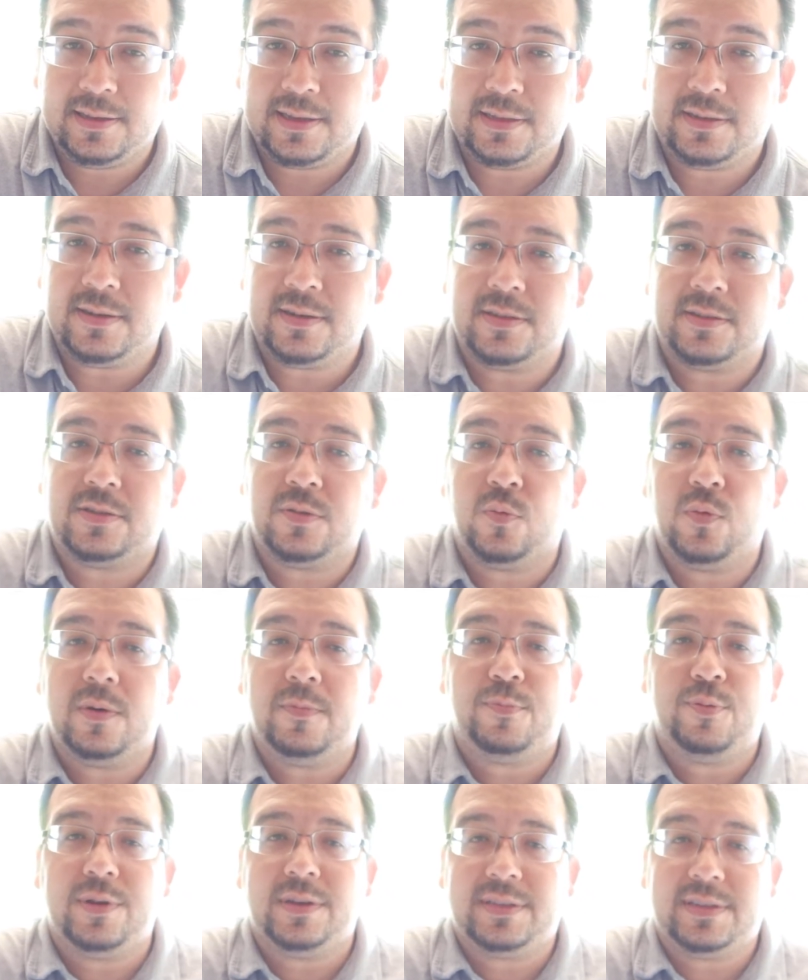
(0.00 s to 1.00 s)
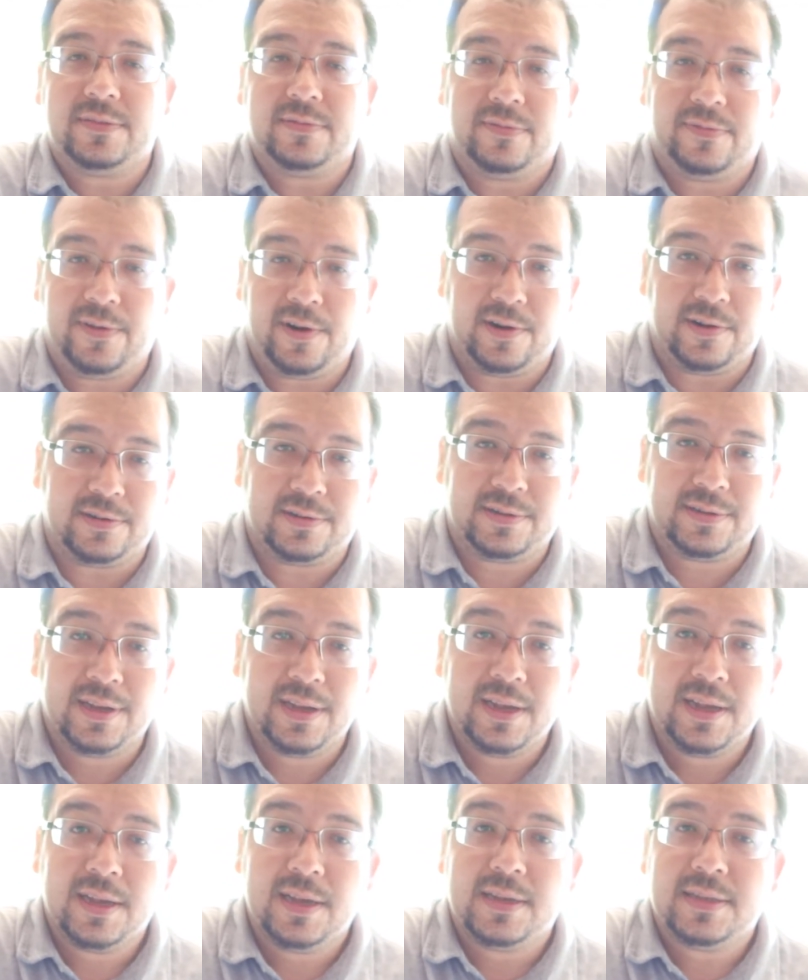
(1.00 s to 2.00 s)
They took us to one precinct first
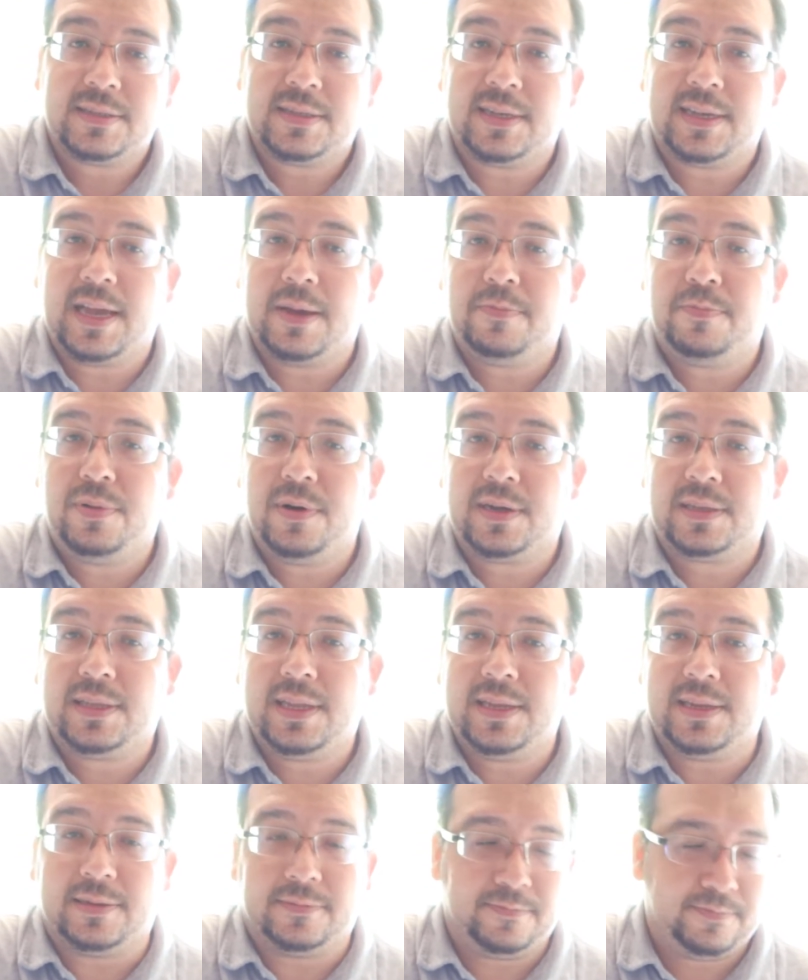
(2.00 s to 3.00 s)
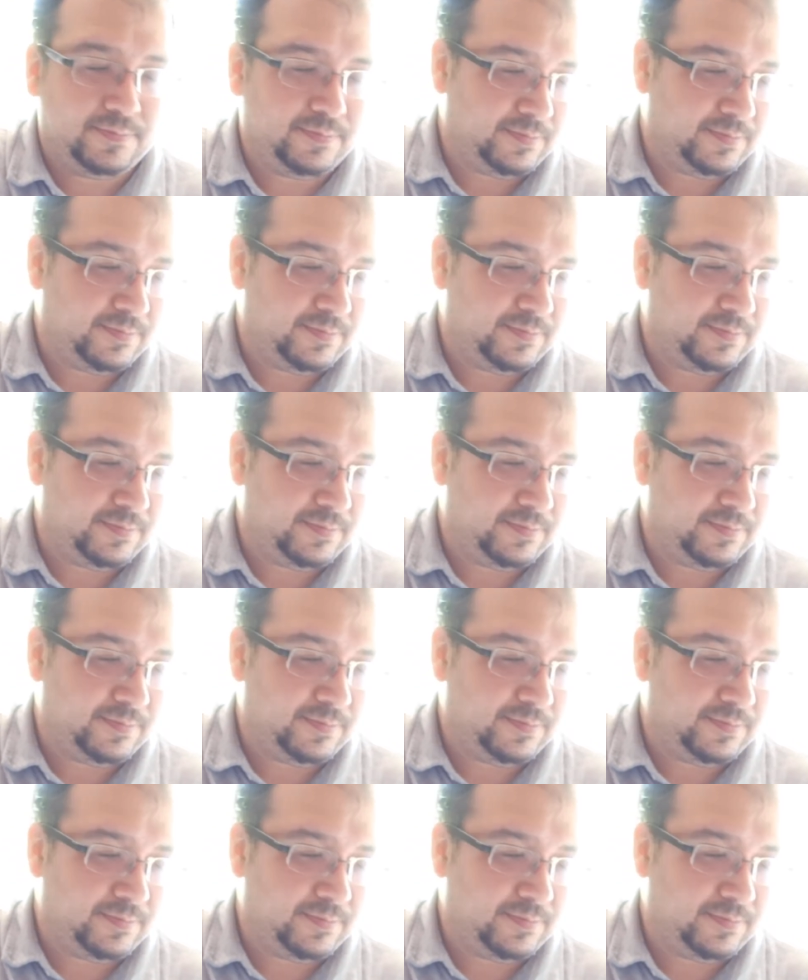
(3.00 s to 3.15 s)
to get booked in.